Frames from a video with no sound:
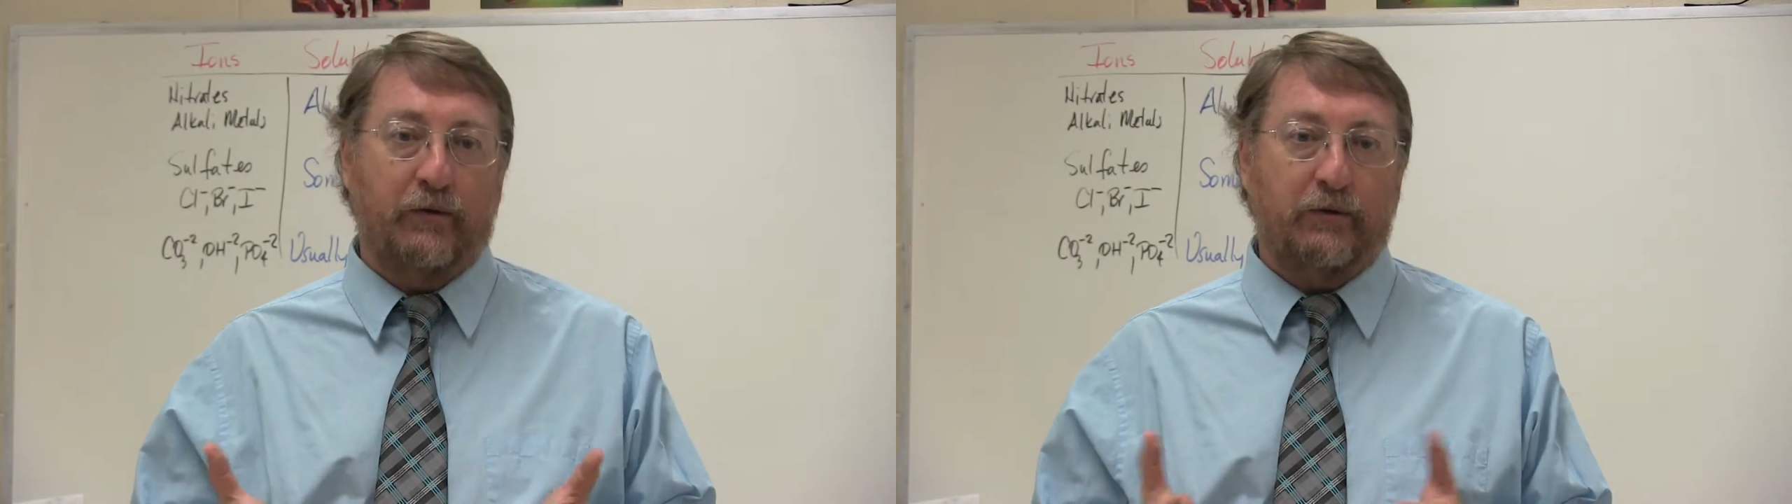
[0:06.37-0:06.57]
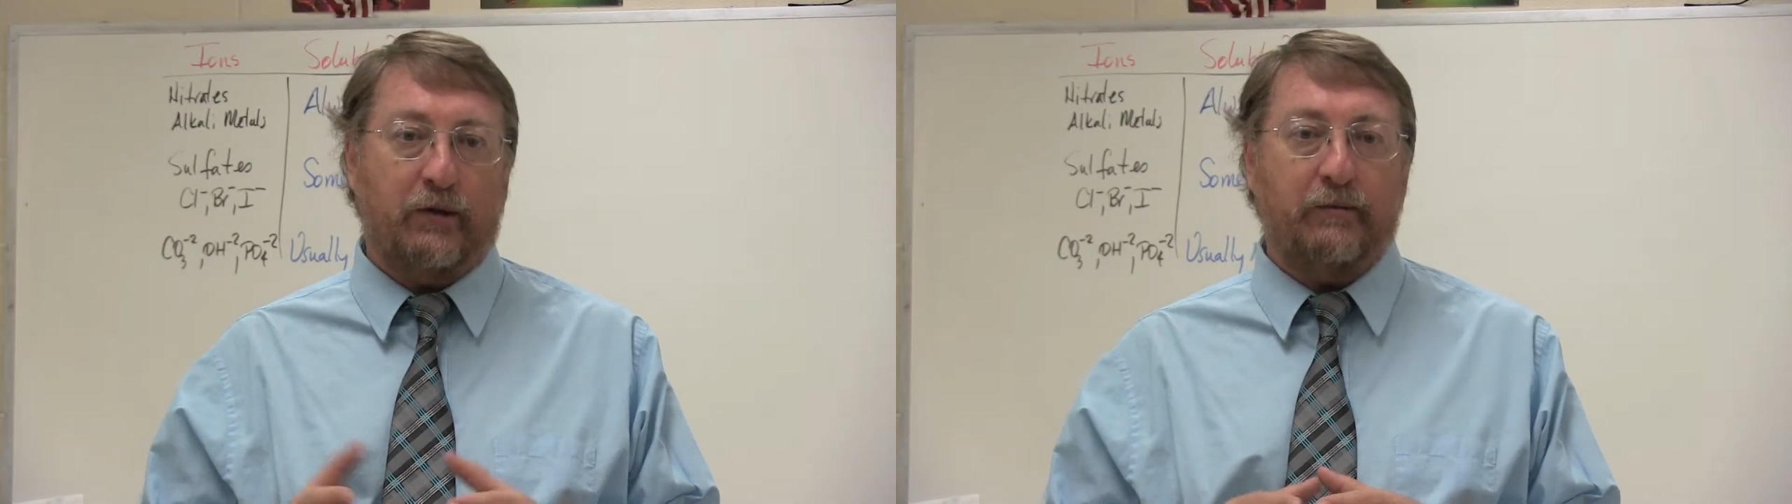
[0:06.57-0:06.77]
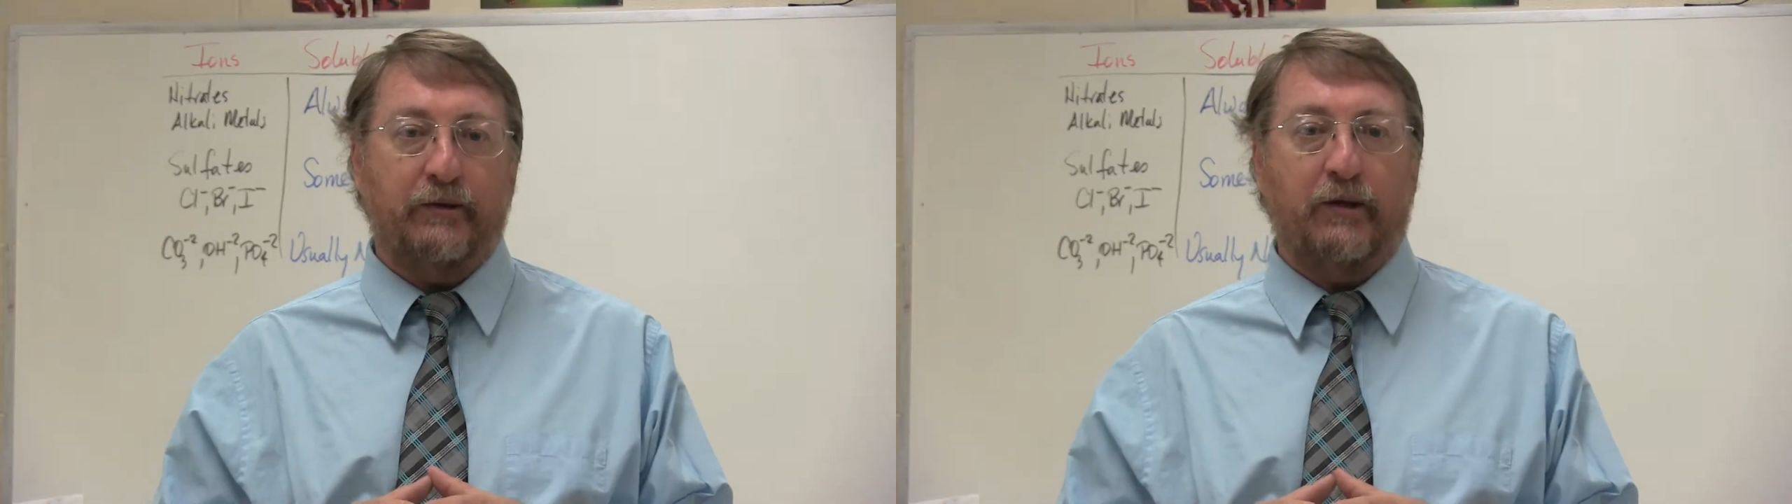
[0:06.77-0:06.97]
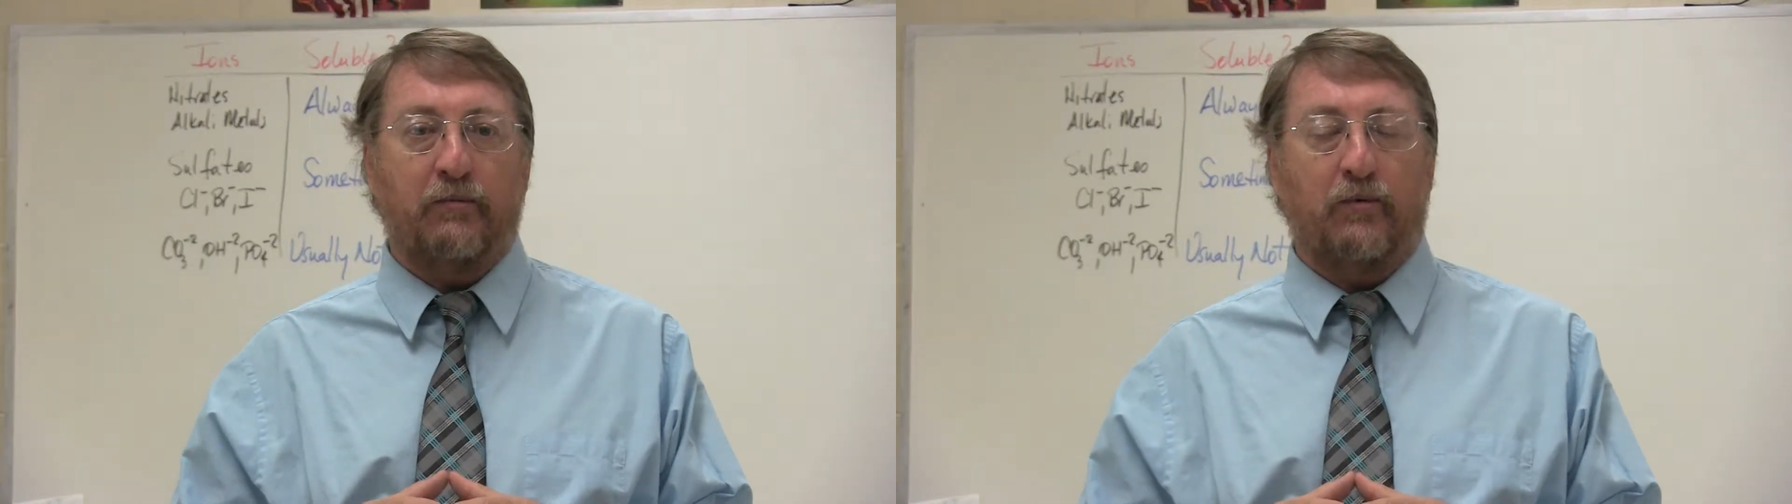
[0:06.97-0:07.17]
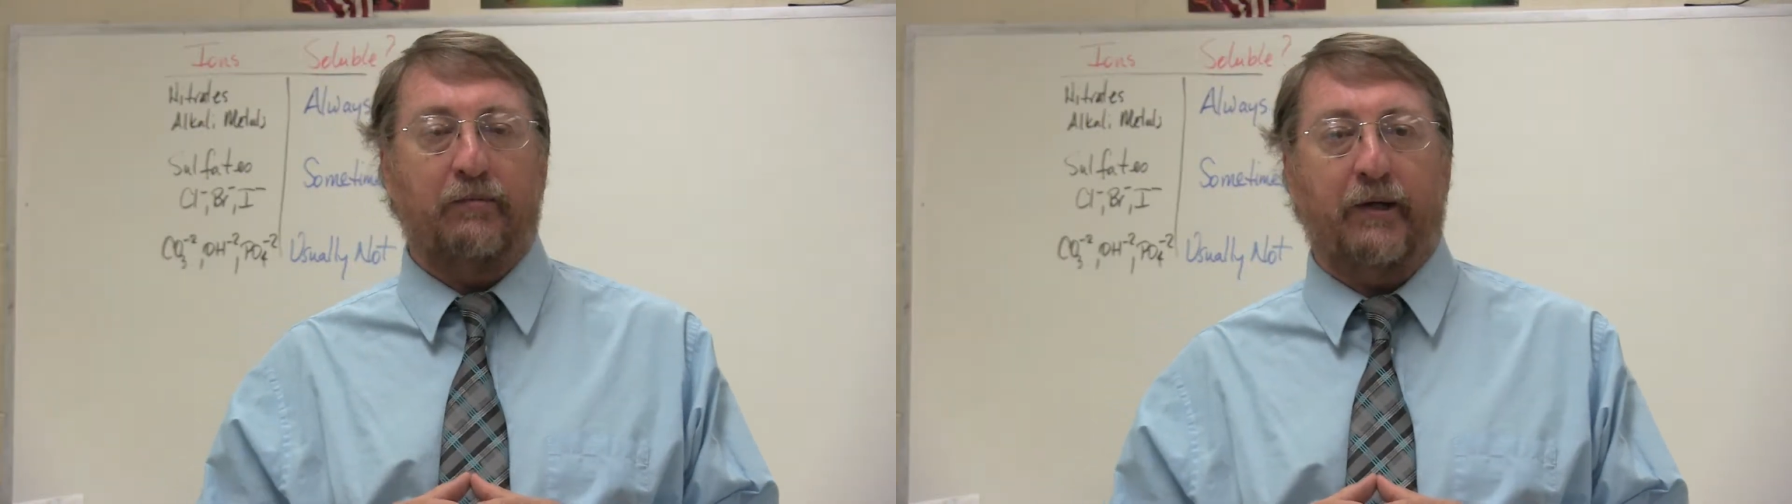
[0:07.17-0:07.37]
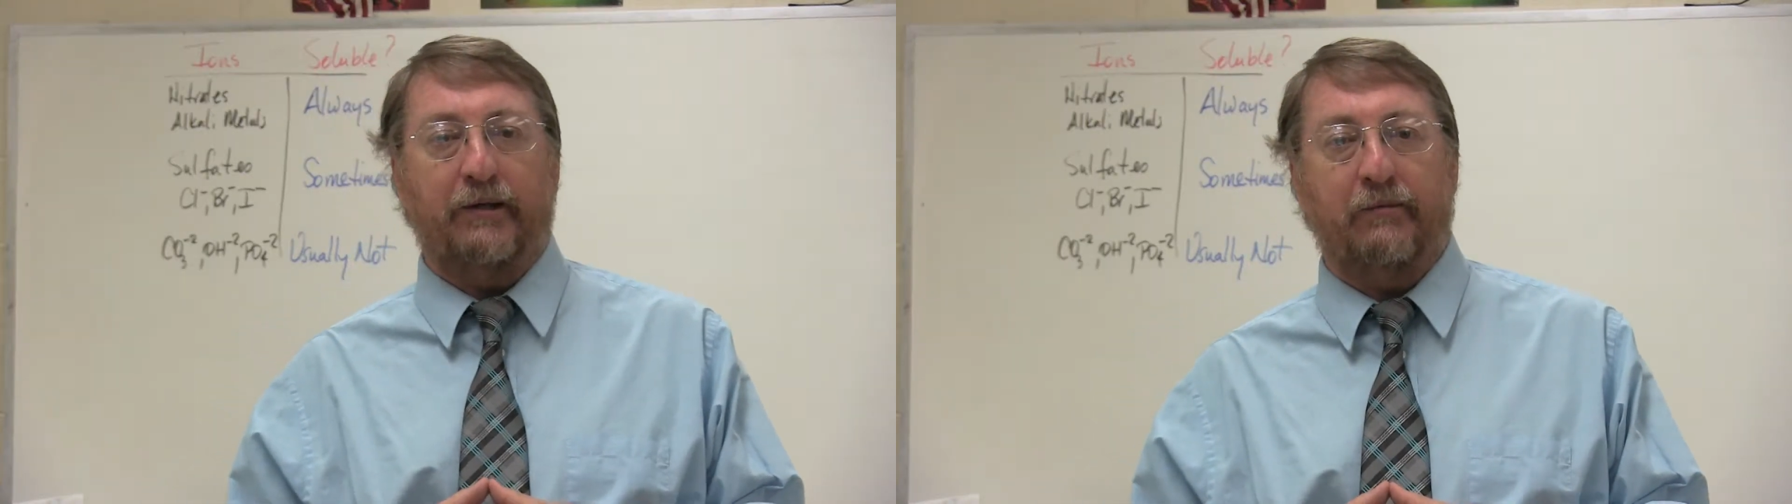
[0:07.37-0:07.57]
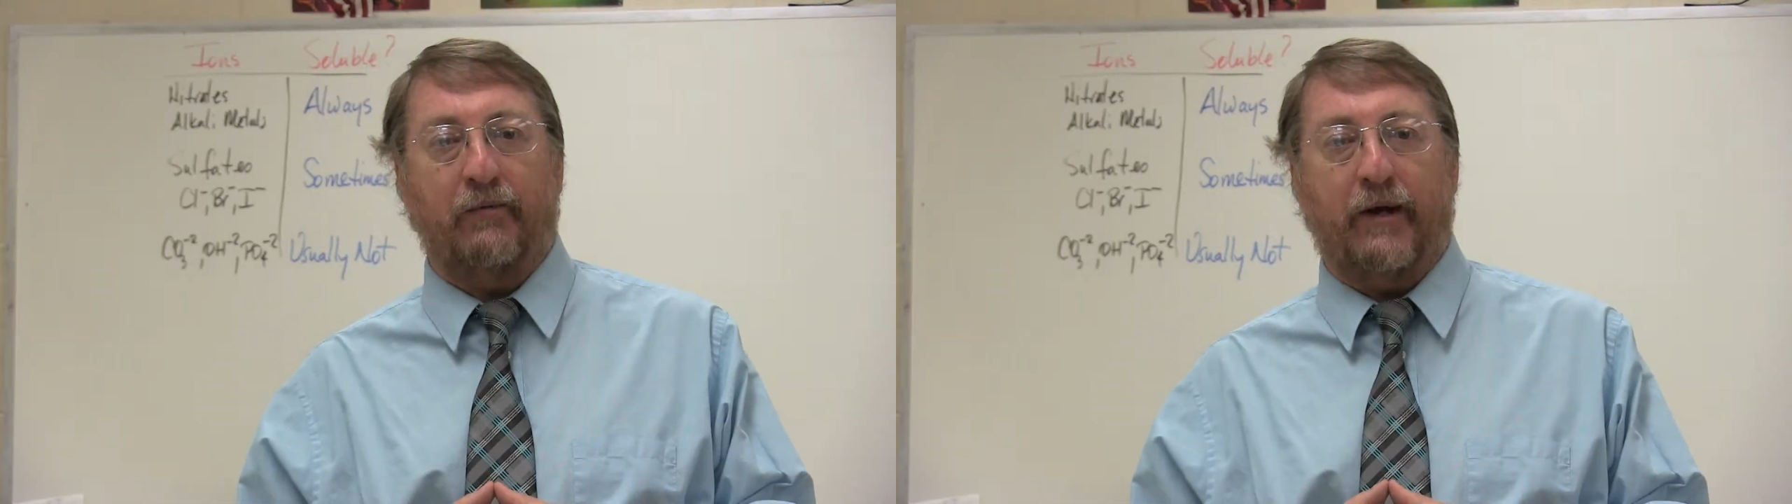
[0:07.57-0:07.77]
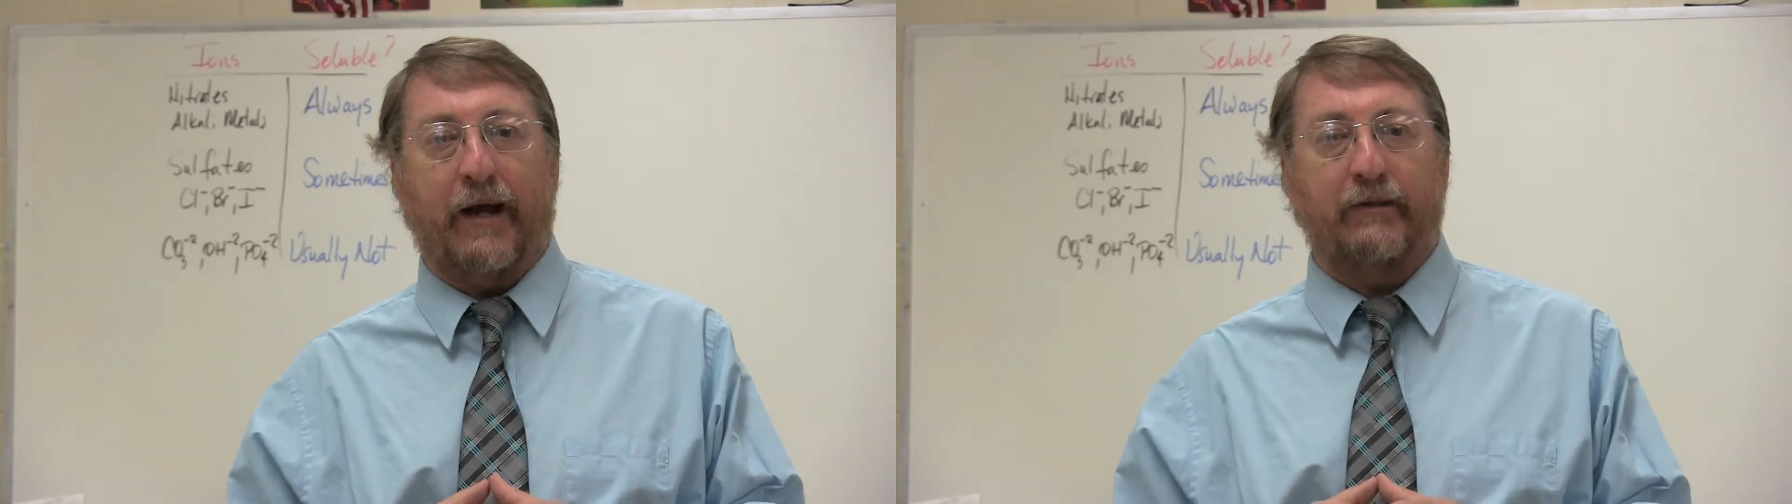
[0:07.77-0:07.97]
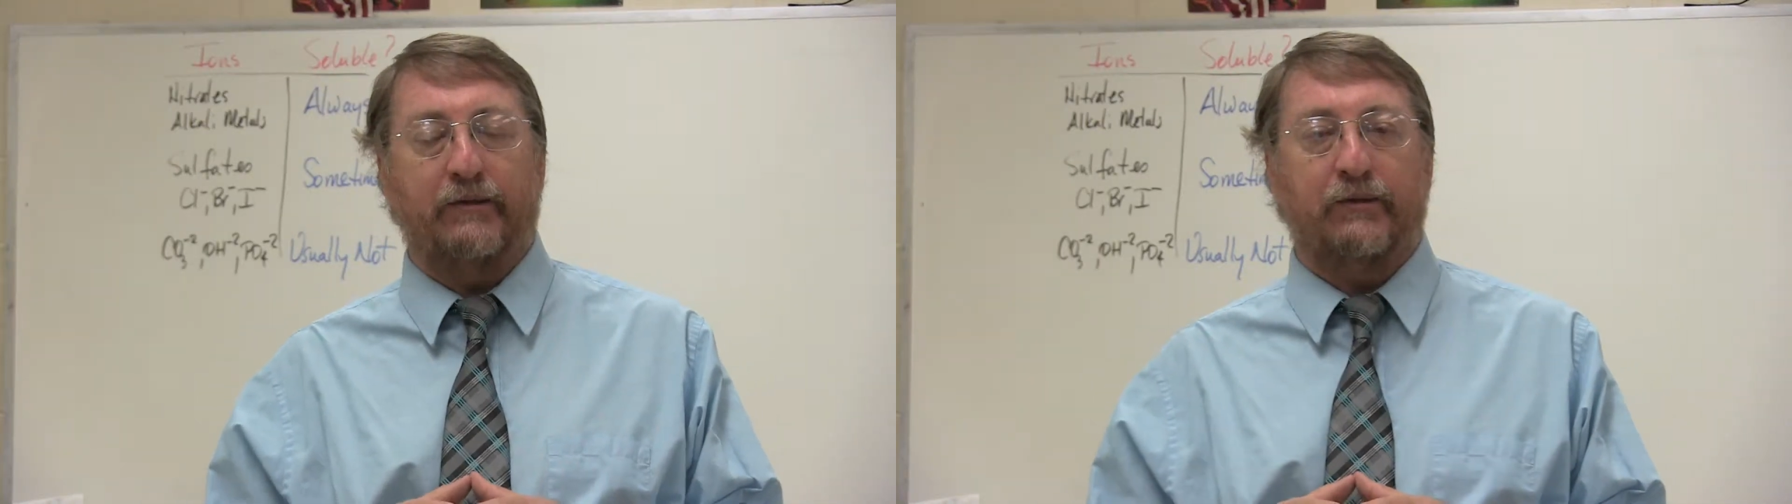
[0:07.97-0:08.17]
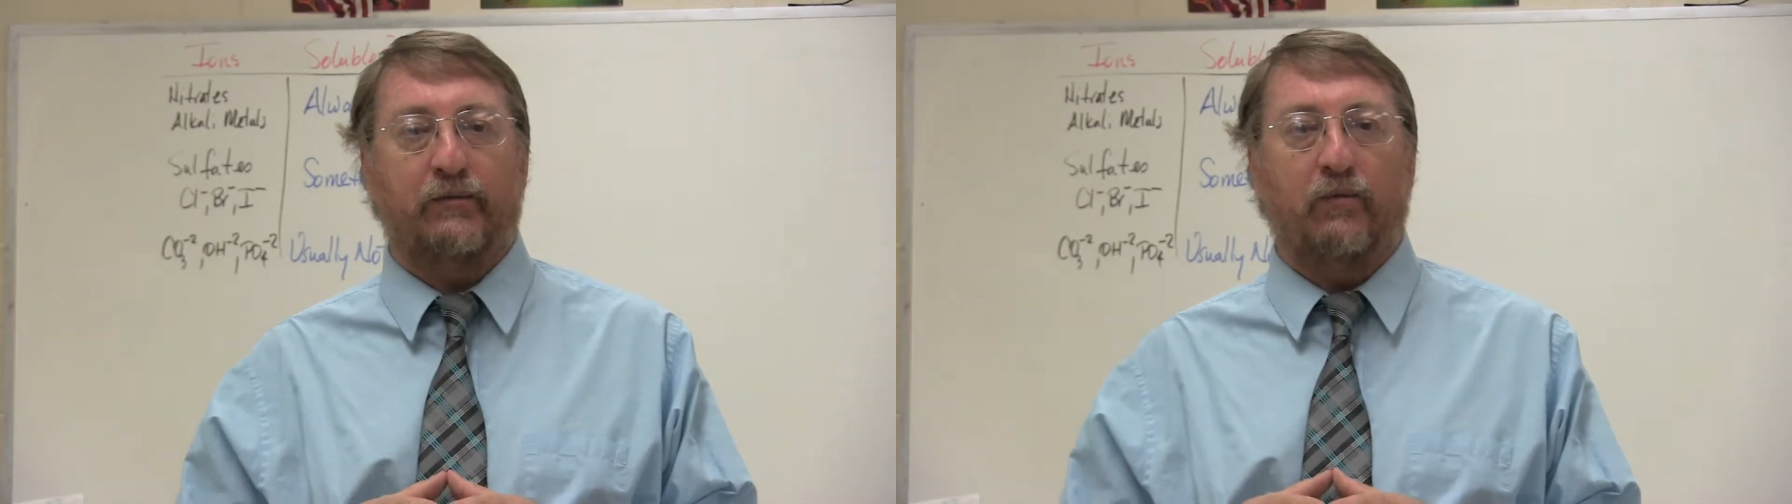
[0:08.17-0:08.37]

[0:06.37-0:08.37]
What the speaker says: Talk about double replacement reactions,